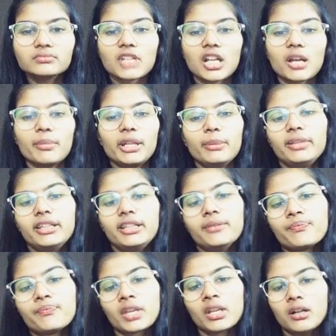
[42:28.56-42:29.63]
or
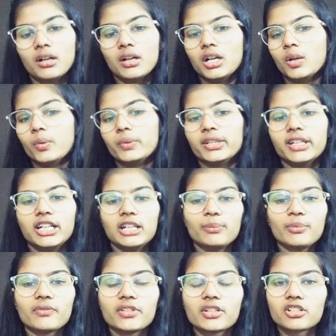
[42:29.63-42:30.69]
maybe with the help
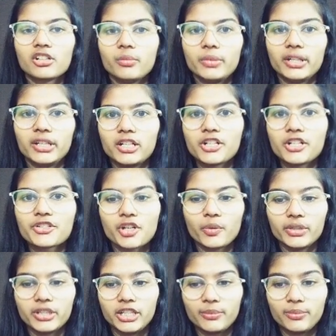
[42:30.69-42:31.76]
of the terminals, or
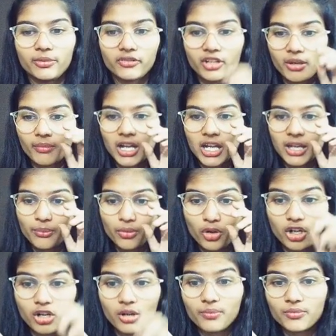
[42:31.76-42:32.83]
with the help of command
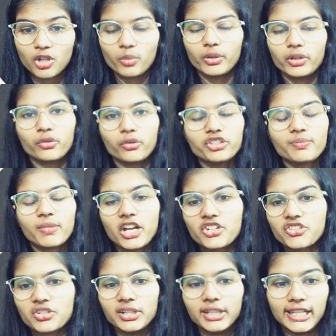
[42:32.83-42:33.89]
prompts, or Windows
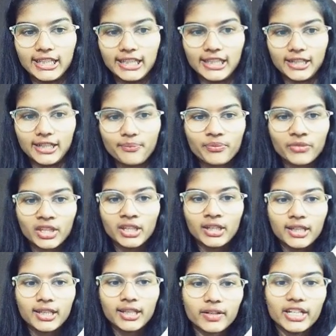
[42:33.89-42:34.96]
partial, anything,
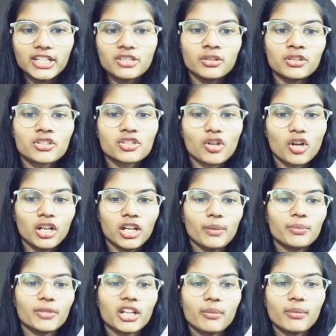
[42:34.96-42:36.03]
right? So install
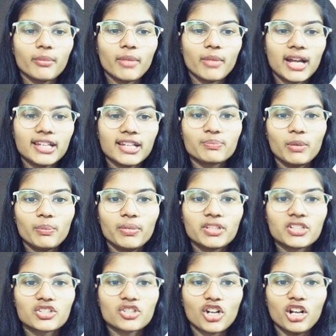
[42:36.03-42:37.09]
up, the command is pip
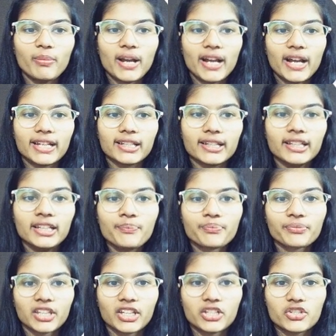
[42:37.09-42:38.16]
install binary
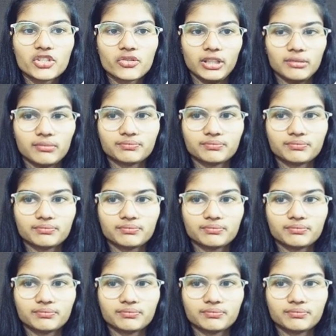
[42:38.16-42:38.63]
tree.